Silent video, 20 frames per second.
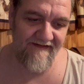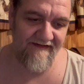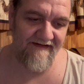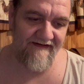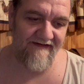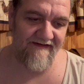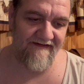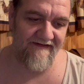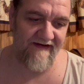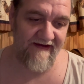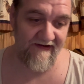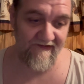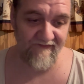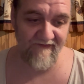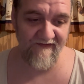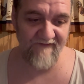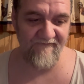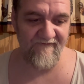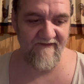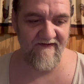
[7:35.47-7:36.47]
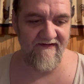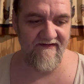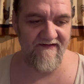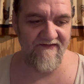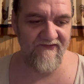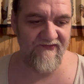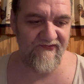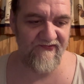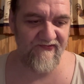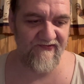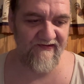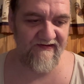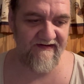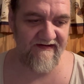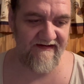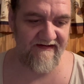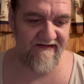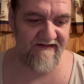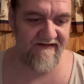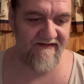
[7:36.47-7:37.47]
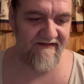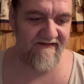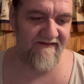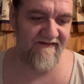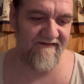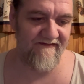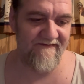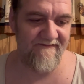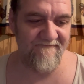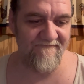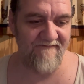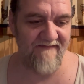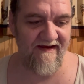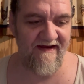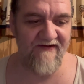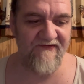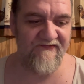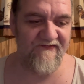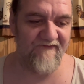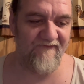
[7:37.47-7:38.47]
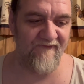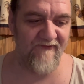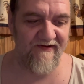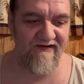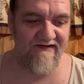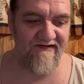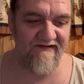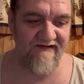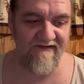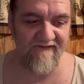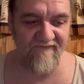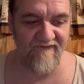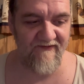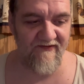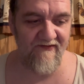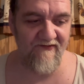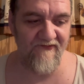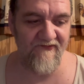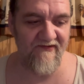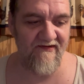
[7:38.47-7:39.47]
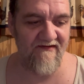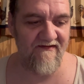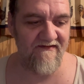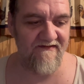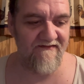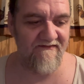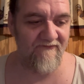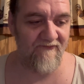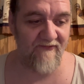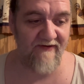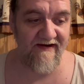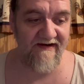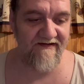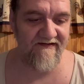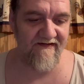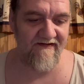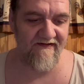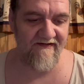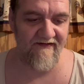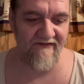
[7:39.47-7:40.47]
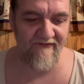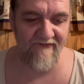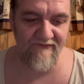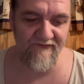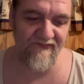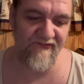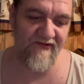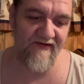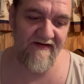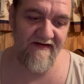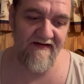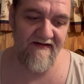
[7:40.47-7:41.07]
Equity funds see massive weekly inflows on rate cut hopes.